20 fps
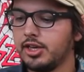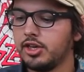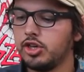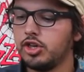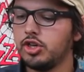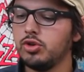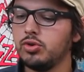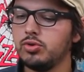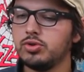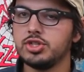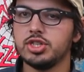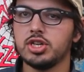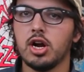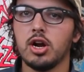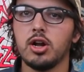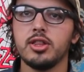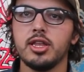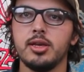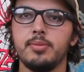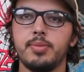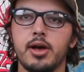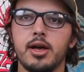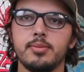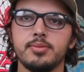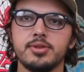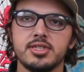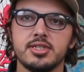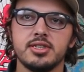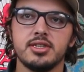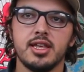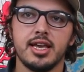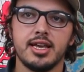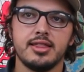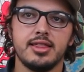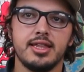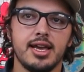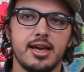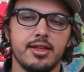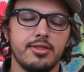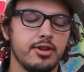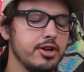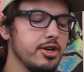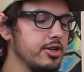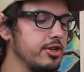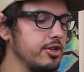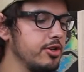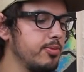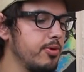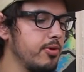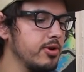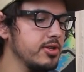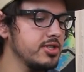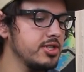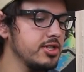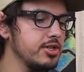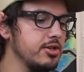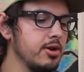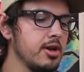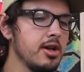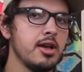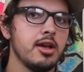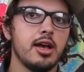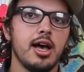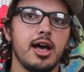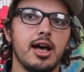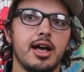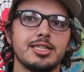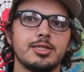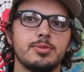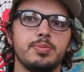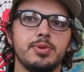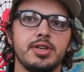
huge gnarly bumps like the other GNU boards do. It's